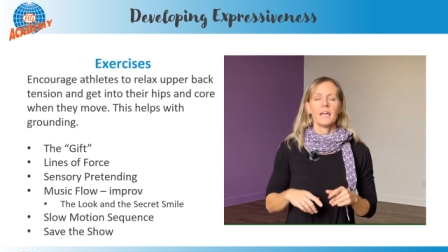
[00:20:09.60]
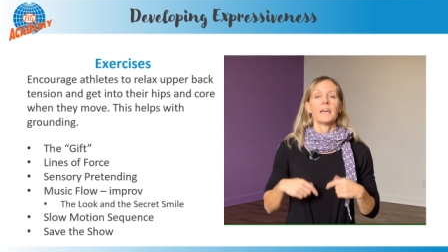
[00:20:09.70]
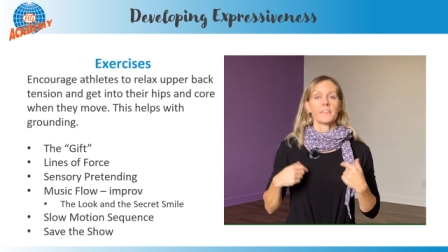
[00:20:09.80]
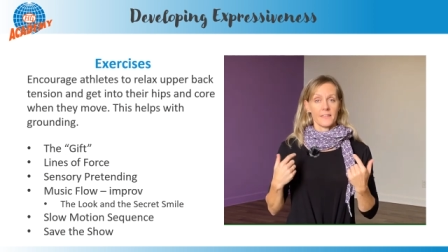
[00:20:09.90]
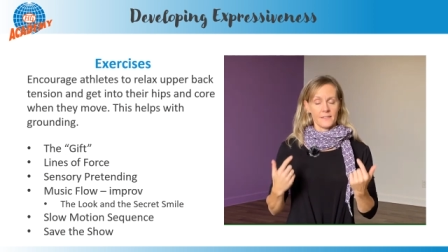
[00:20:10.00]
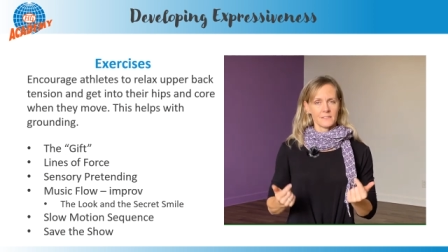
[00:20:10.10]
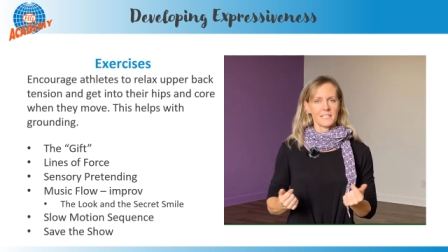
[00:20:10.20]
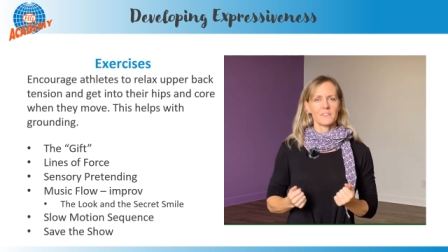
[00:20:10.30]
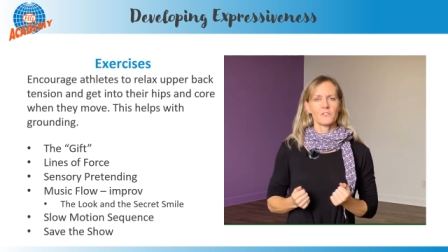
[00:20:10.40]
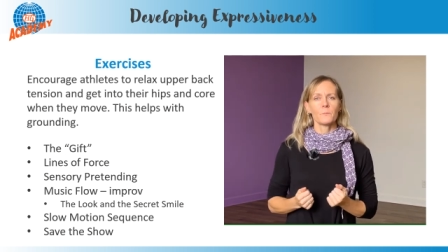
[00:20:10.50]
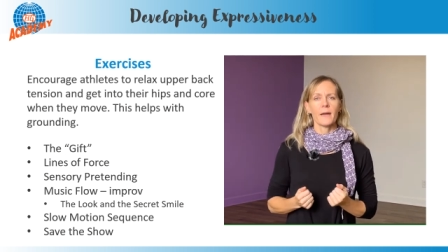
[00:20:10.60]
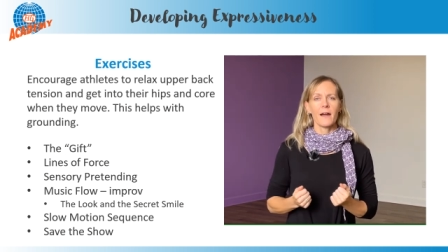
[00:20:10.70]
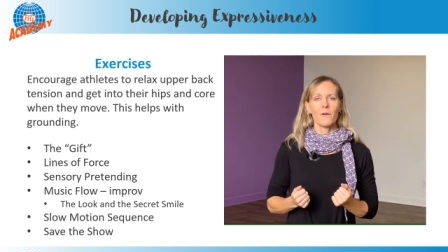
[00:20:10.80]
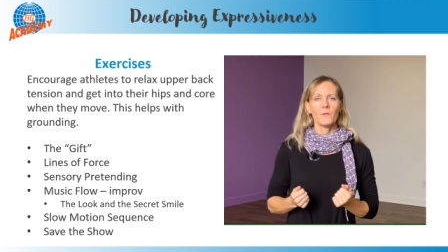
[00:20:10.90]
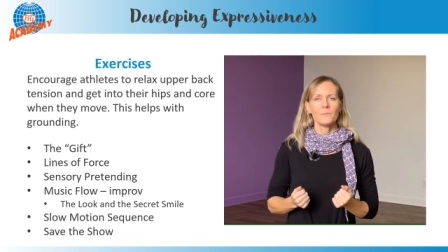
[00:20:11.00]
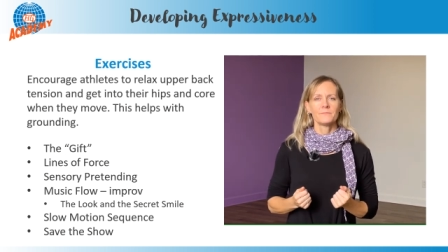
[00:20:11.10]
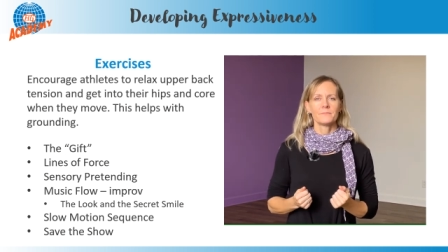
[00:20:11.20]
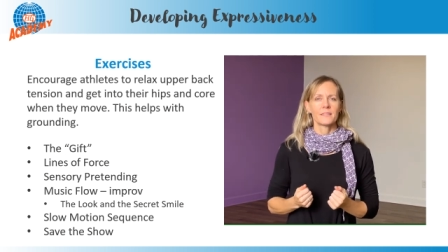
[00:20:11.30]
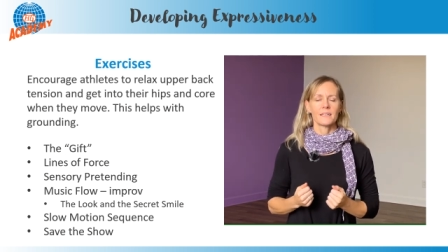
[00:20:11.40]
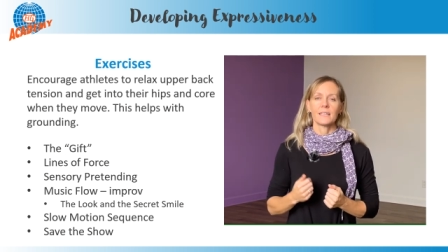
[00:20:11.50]
Then they'll take their bow,
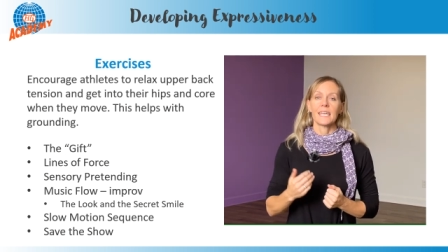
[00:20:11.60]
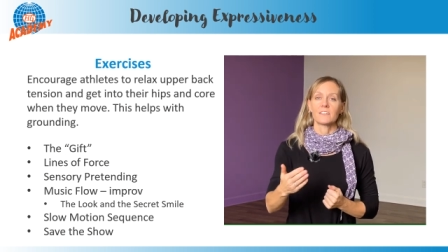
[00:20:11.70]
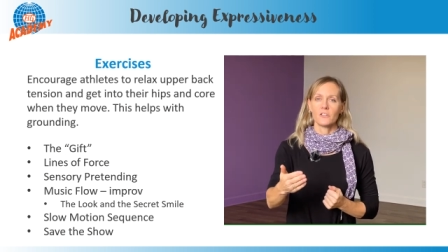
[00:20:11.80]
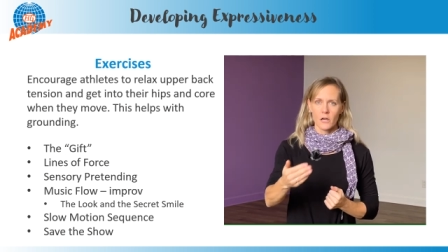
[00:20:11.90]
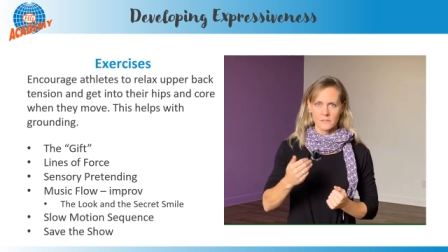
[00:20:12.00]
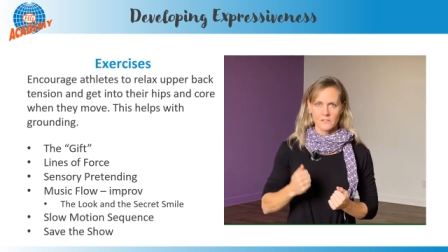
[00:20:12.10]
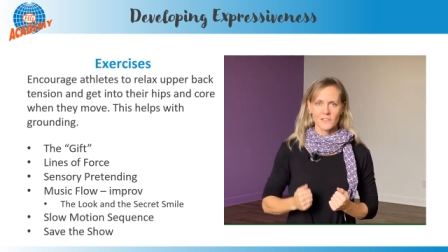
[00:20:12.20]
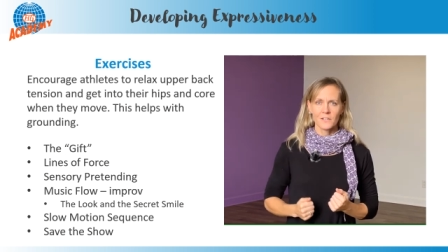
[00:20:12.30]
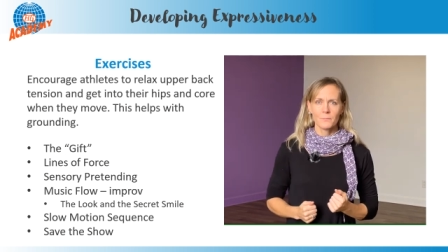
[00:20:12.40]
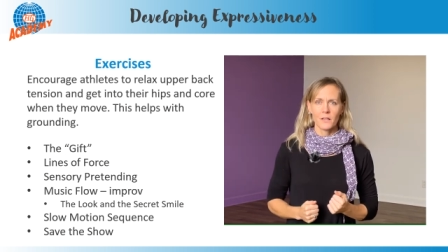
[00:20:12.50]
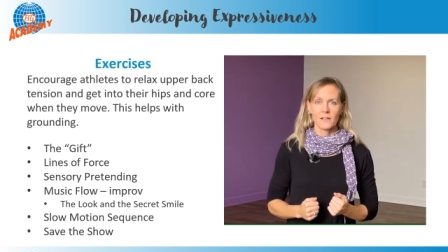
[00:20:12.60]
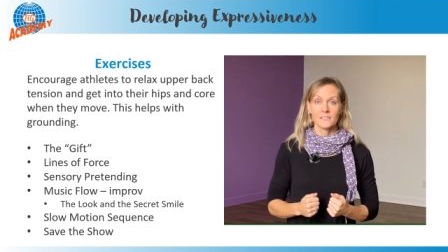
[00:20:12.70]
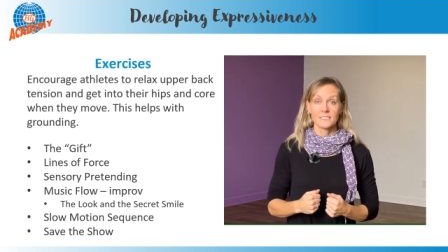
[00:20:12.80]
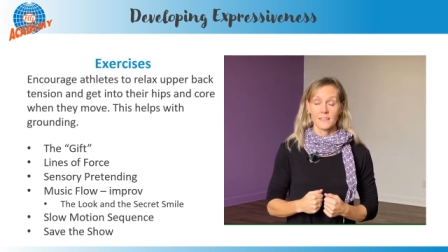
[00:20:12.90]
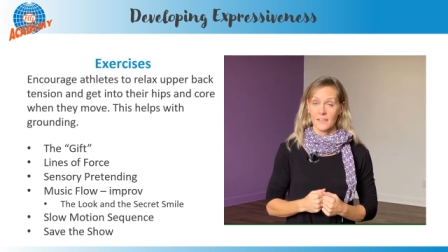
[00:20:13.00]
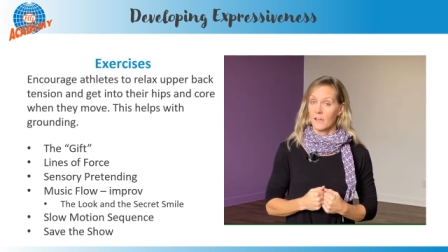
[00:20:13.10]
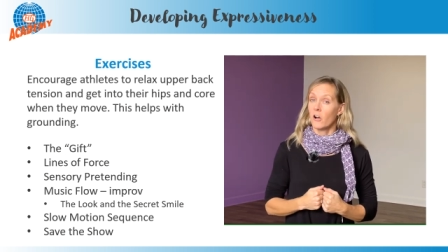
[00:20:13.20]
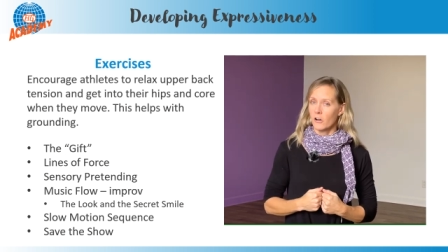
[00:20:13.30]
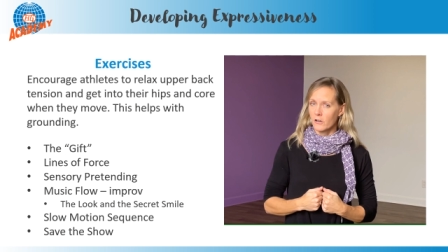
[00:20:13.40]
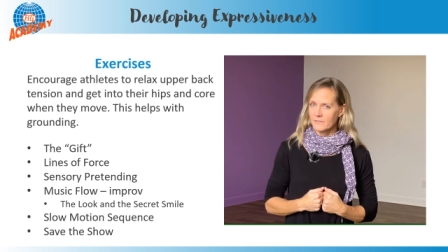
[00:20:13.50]
They'll acknowledge the applause that they
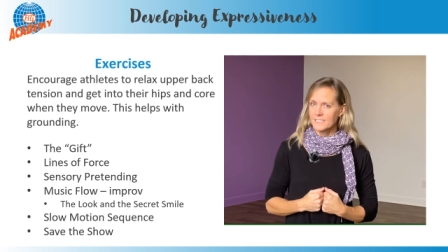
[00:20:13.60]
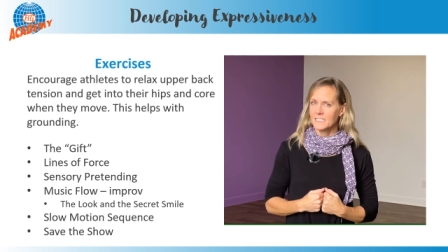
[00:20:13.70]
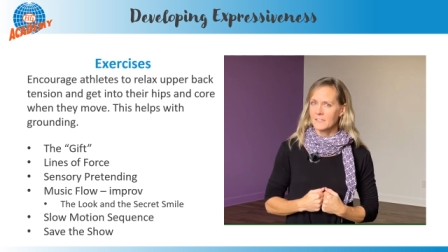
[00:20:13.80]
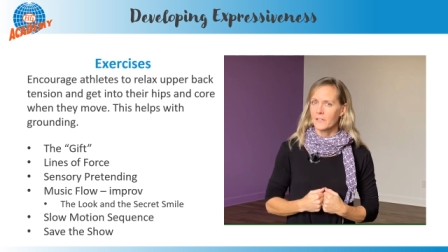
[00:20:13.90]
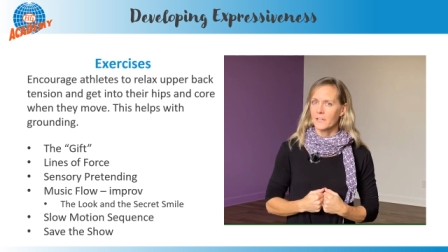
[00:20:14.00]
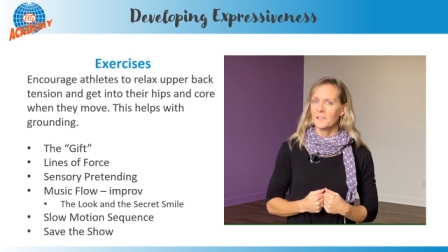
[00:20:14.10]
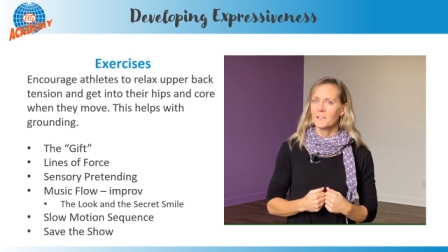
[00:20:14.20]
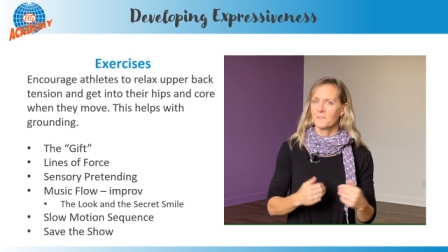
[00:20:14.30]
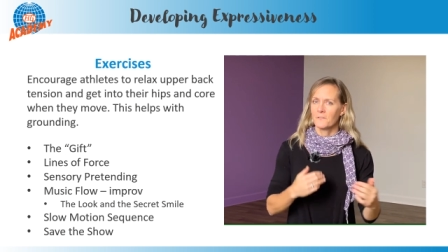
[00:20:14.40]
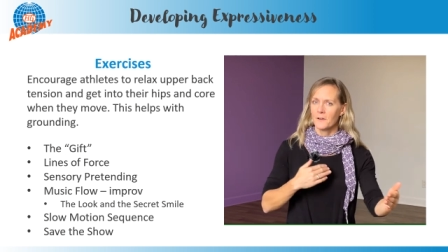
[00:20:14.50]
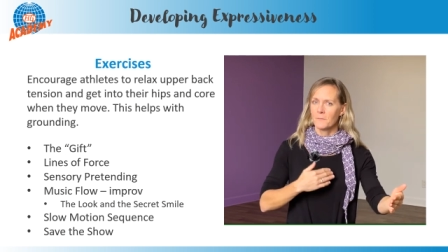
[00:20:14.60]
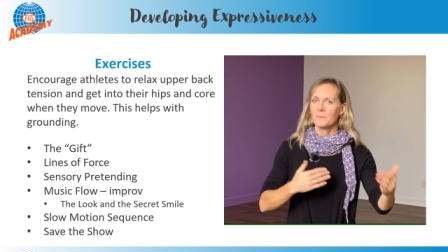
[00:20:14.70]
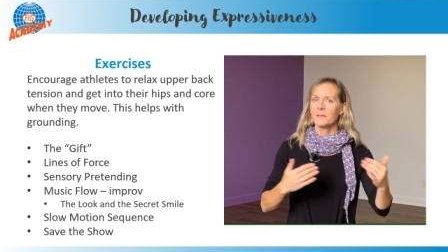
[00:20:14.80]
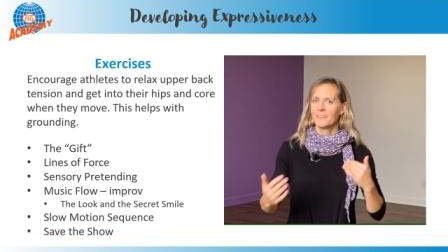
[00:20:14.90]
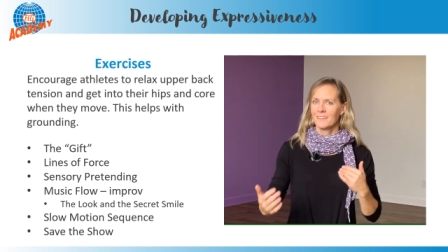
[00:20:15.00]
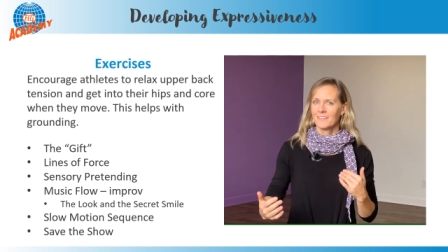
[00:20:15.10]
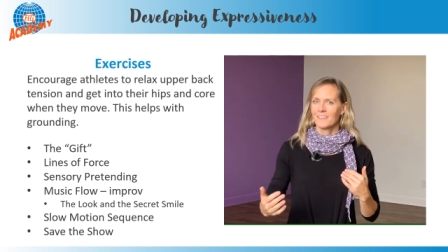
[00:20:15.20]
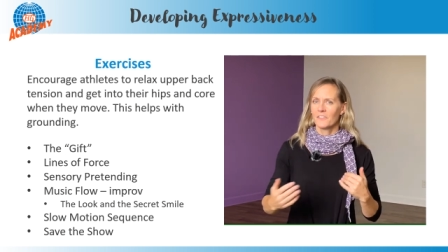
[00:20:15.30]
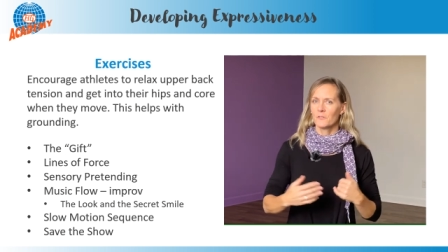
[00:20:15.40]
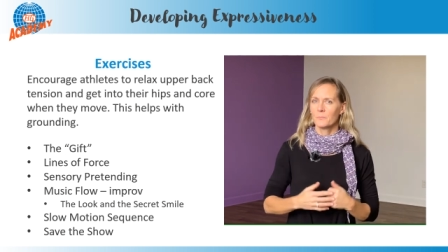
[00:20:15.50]
are receiving from
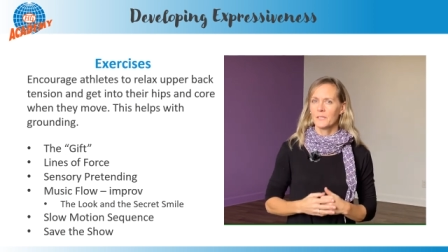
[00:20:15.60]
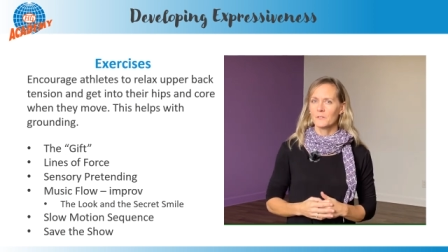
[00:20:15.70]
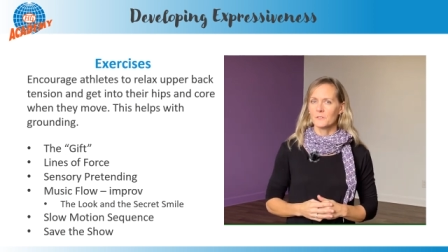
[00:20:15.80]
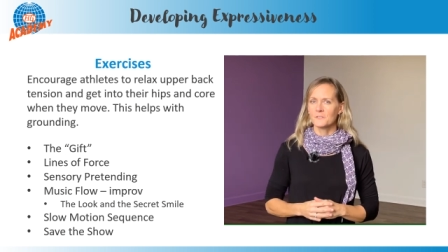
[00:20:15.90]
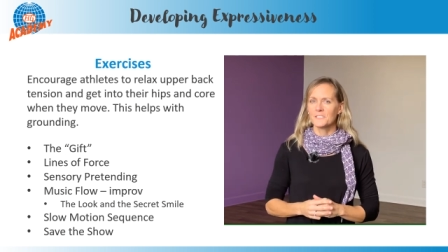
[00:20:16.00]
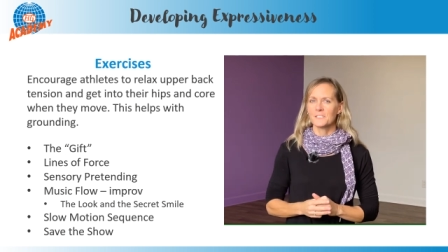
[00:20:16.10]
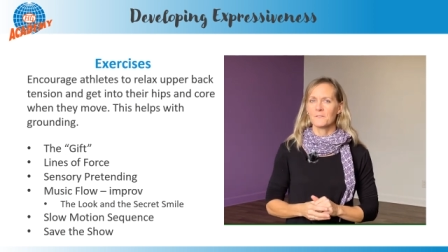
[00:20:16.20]
their peers,